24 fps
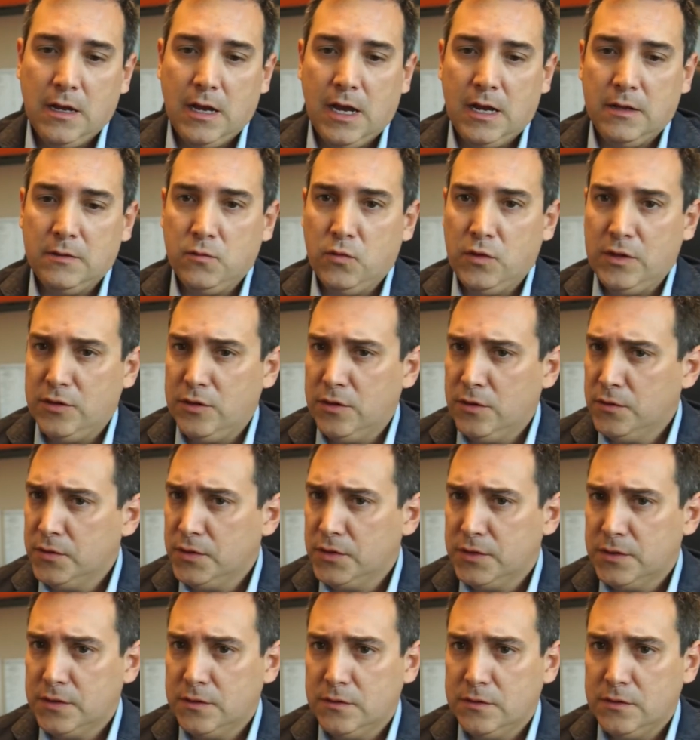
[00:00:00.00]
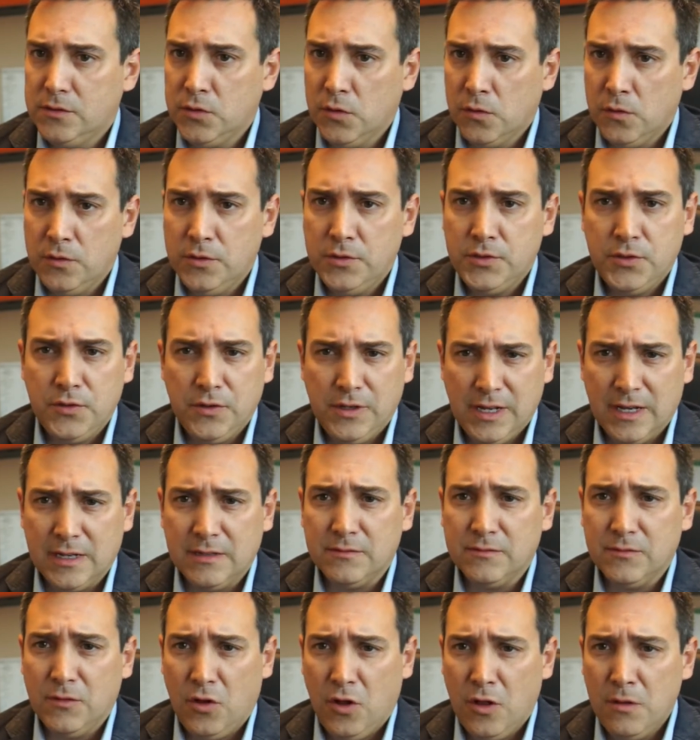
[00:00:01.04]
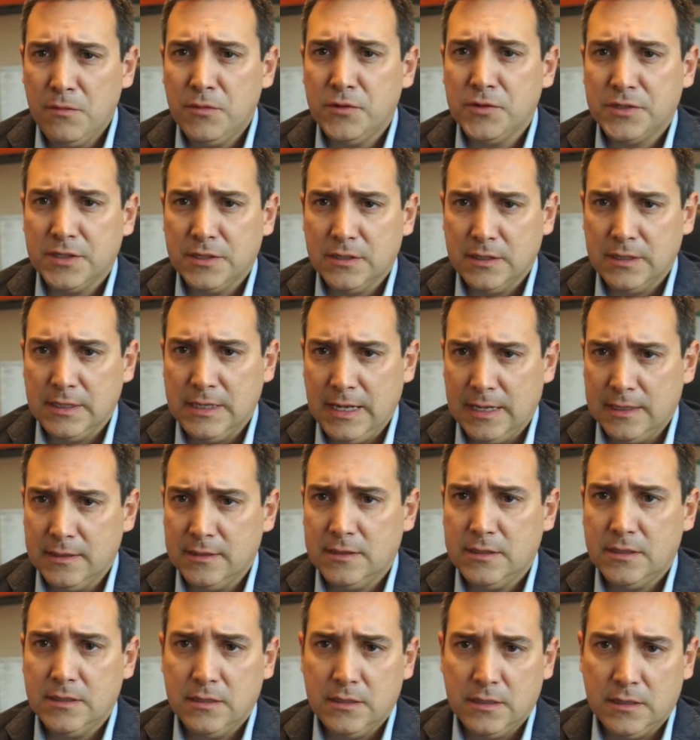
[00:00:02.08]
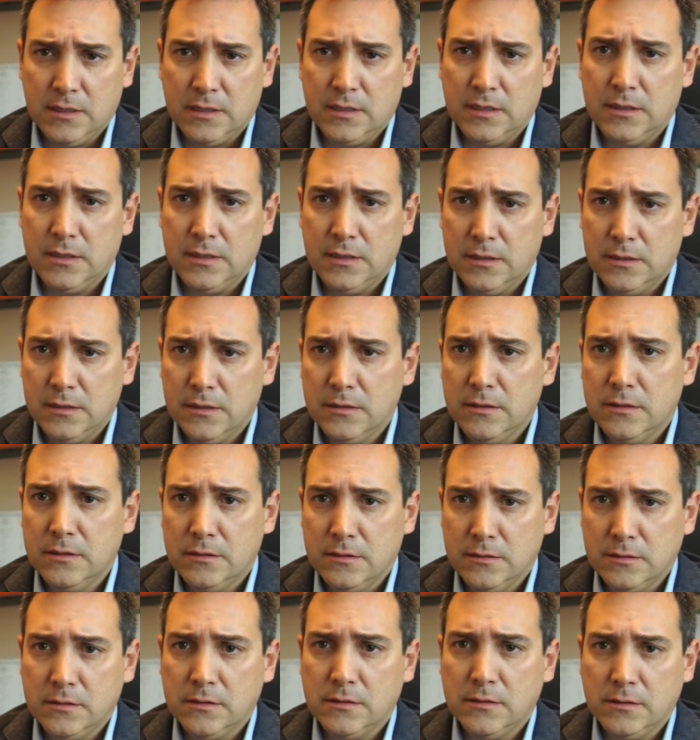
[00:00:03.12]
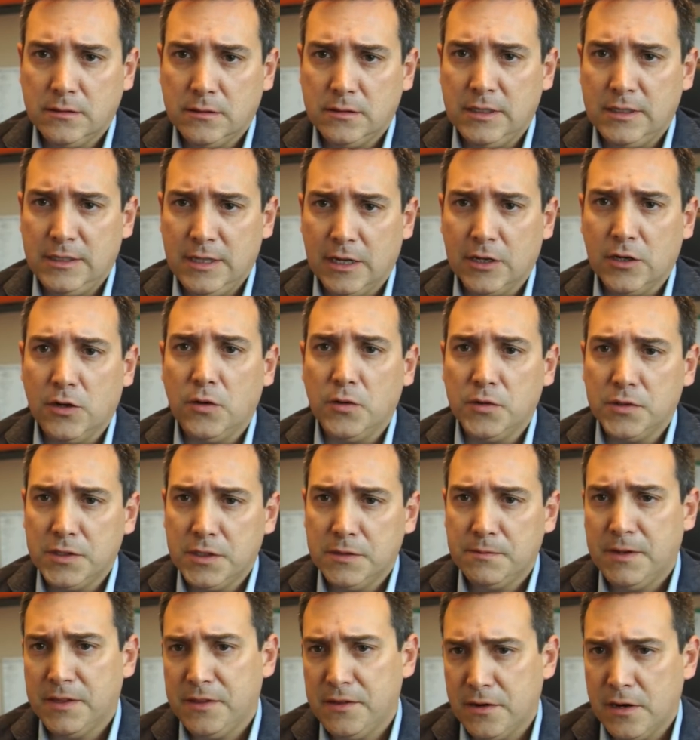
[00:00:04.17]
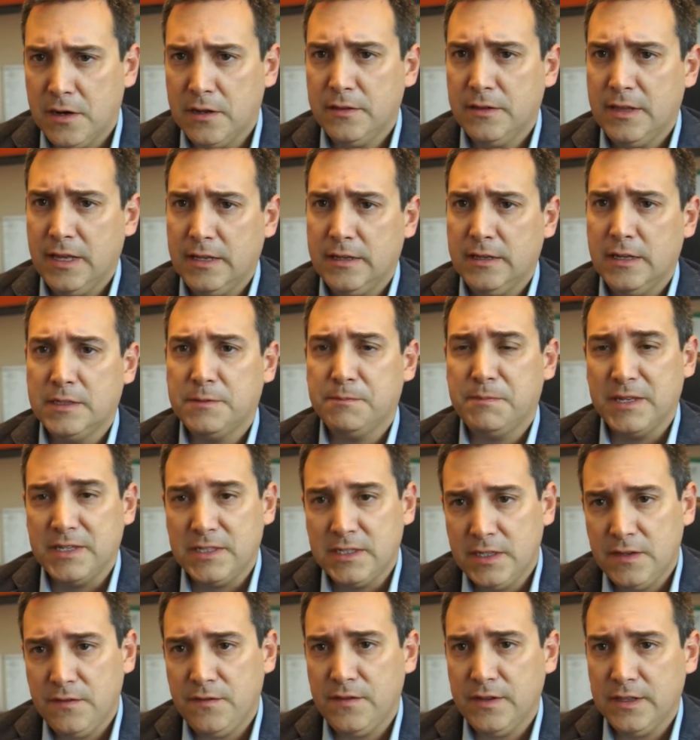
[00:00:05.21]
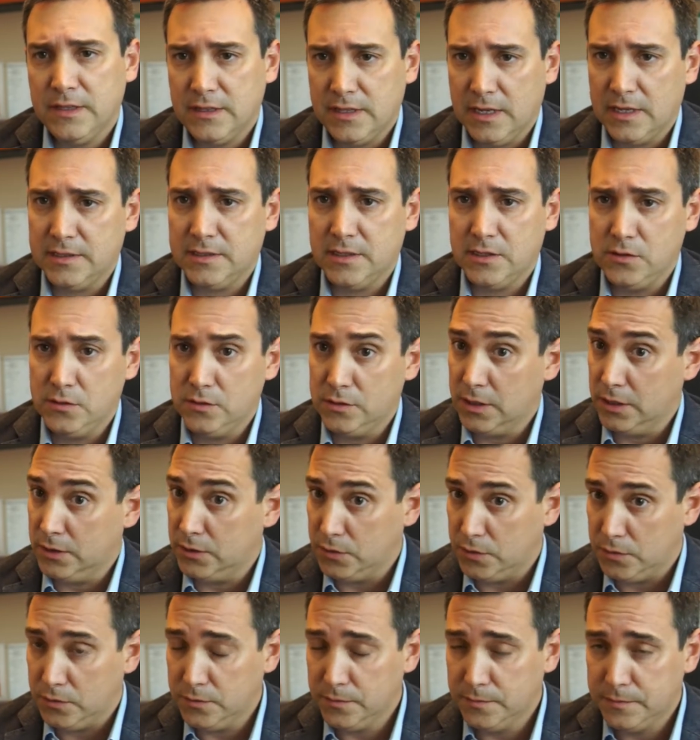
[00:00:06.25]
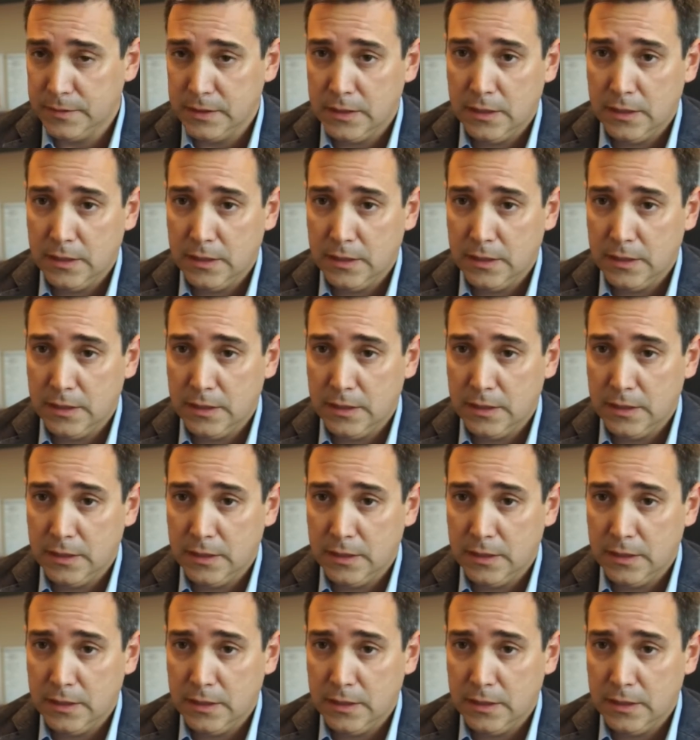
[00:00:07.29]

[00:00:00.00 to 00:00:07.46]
And with those tools, you can almost get uh, the diagnosis, but there are then specific tests that you can do.